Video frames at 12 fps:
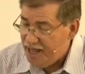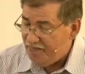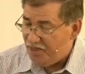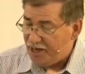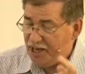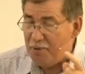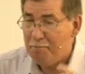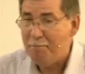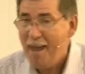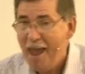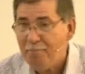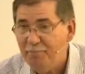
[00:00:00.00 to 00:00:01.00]
the
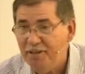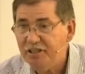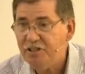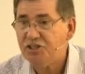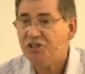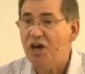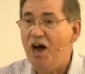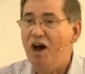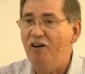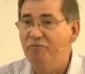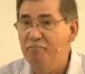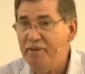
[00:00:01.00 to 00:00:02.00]
commandments
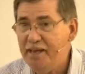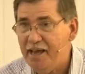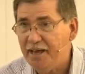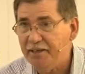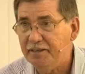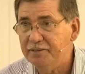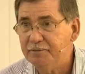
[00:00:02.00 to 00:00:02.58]
of men.